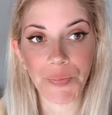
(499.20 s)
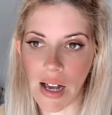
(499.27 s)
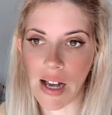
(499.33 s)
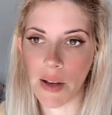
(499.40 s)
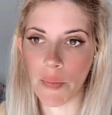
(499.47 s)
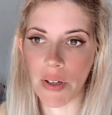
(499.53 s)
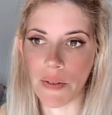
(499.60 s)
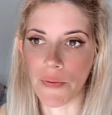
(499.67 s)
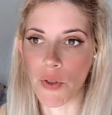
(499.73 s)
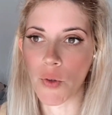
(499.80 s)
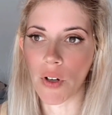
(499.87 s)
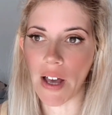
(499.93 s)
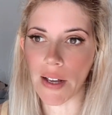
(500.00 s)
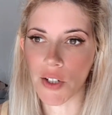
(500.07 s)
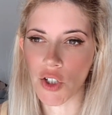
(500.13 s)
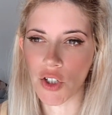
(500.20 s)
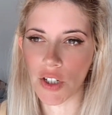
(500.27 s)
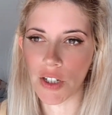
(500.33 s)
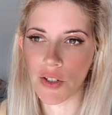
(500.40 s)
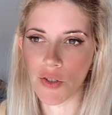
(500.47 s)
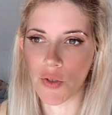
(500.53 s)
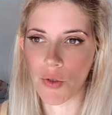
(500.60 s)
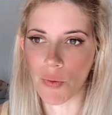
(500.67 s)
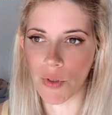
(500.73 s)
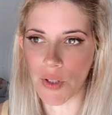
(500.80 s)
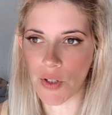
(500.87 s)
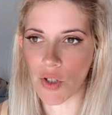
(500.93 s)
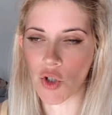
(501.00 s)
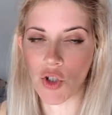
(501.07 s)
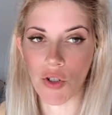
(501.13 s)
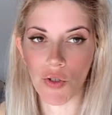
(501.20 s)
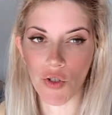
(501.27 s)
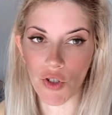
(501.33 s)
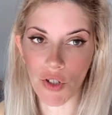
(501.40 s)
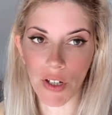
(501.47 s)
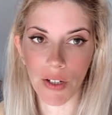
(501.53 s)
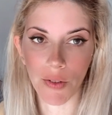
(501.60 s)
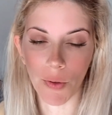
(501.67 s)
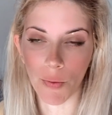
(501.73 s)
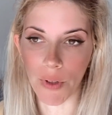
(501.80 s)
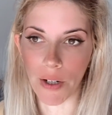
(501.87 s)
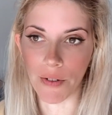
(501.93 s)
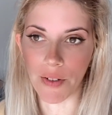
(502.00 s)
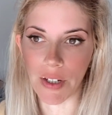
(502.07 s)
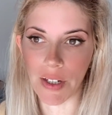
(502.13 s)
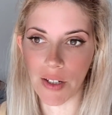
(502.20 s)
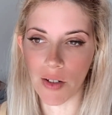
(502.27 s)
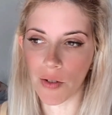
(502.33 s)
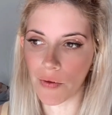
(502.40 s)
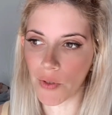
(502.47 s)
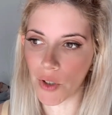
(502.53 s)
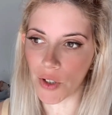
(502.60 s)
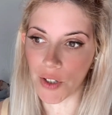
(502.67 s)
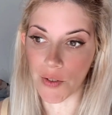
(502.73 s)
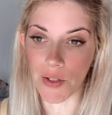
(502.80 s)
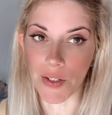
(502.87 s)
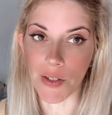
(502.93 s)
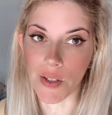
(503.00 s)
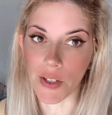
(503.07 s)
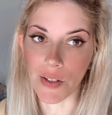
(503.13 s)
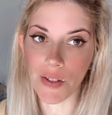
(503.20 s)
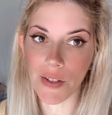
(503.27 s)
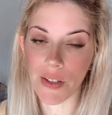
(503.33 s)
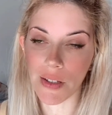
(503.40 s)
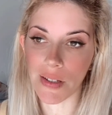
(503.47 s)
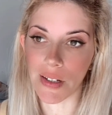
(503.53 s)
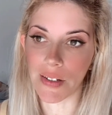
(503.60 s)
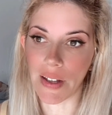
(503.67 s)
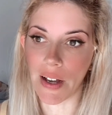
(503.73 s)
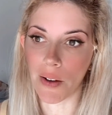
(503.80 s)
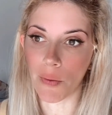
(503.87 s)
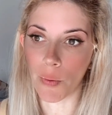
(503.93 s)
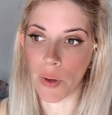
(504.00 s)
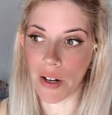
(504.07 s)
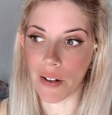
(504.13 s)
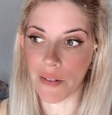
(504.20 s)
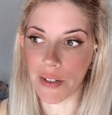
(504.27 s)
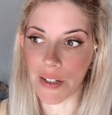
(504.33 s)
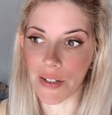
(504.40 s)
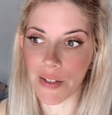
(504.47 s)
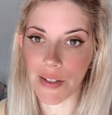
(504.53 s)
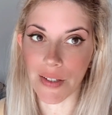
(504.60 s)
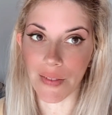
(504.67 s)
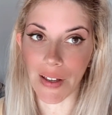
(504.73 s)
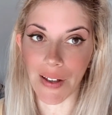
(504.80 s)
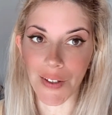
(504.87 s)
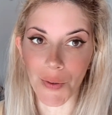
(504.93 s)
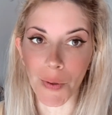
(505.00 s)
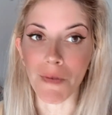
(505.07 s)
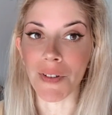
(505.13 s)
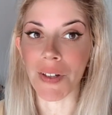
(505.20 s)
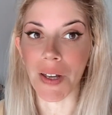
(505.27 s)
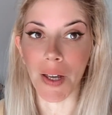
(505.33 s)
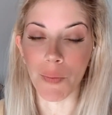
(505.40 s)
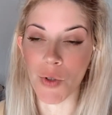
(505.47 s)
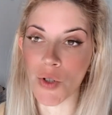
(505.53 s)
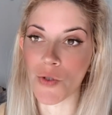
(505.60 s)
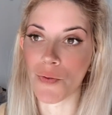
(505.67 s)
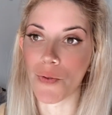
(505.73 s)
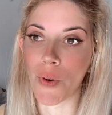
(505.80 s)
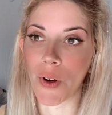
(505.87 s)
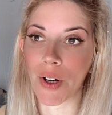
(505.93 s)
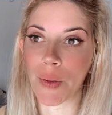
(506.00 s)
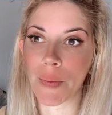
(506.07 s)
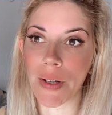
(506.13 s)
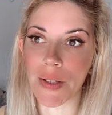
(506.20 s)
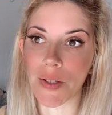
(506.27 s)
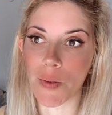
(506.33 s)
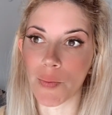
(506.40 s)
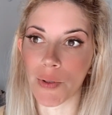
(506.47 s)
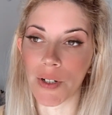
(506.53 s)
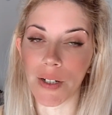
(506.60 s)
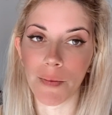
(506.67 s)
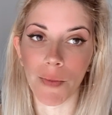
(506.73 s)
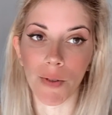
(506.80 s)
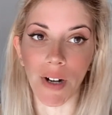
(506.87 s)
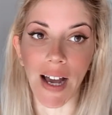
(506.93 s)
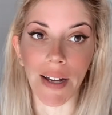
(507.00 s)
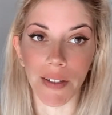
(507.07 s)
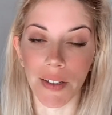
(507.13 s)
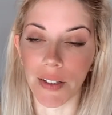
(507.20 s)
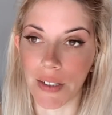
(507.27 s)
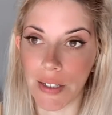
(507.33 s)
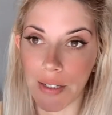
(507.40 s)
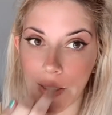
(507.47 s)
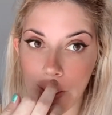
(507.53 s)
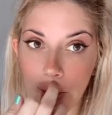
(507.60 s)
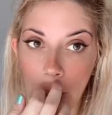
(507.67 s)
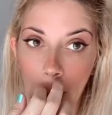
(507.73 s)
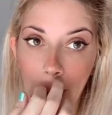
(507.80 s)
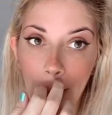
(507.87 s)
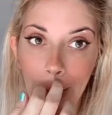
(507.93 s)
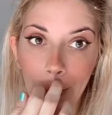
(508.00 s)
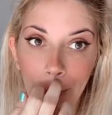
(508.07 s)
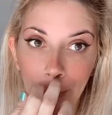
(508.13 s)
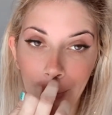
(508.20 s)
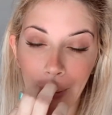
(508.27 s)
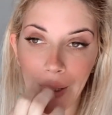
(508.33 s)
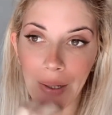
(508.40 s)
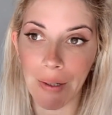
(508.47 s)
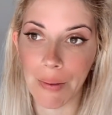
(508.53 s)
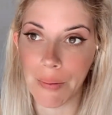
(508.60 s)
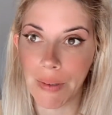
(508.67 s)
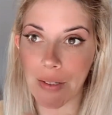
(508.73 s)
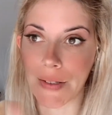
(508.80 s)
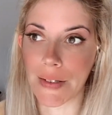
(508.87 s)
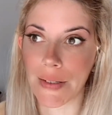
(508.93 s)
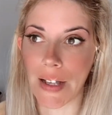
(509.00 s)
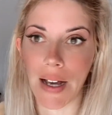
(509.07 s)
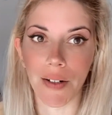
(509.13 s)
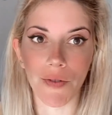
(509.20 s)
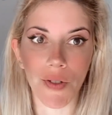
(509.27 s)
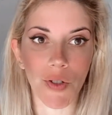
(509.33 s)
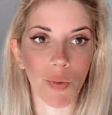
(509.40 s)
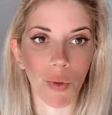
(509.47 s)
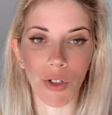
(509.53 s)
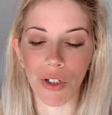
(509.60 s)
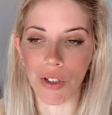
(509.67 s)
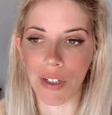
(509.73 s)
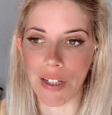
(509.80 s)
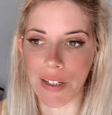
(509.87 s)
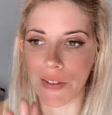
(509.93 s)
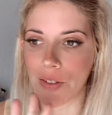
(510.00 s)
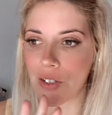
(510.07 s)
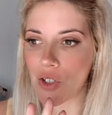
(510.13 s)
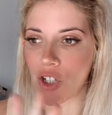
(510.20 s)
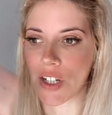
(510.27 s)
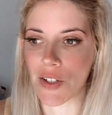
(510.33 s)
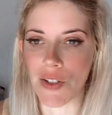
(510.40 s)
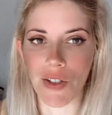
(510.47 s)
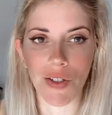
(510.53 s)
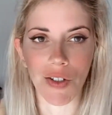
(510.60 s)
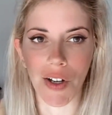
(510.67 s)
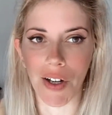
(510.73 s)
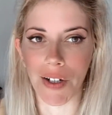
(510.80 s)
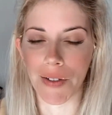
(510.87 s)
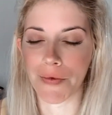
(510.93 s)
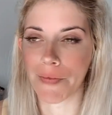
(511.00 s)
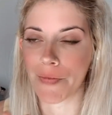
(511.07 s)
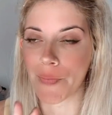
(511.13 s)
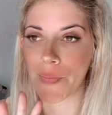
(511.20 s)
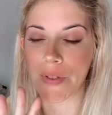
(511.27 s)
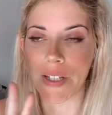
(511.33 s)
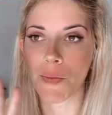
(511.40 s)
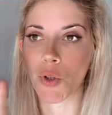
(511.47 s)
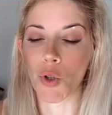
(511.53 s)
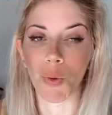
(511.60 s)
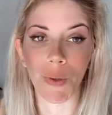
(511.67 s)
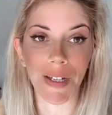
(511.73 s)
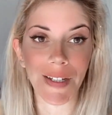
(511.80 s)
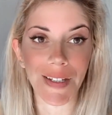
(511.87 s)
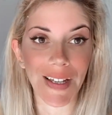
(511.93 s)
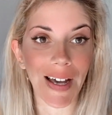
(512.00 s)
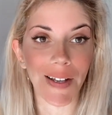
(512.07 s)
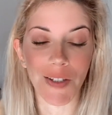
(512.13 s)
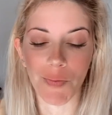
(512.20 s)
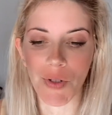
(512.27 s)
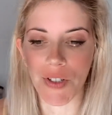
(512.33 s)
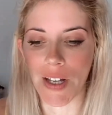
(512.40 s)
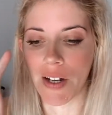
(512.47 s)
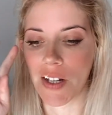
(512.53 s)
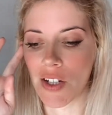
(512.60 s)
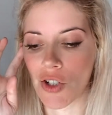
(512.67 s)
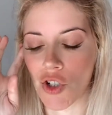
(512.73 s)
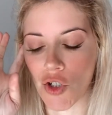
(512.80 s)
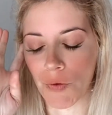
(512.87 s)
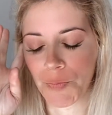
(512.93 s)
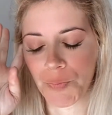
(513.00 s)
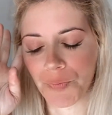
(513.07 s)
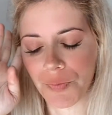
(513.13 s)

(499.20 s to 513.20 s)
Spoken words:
If you actually do the research and understand the rarity of your existence and how rare it is that you even came into form, it's pretty miraculous thing. It's out of this world. Like, the chances are some crazy ass percentage.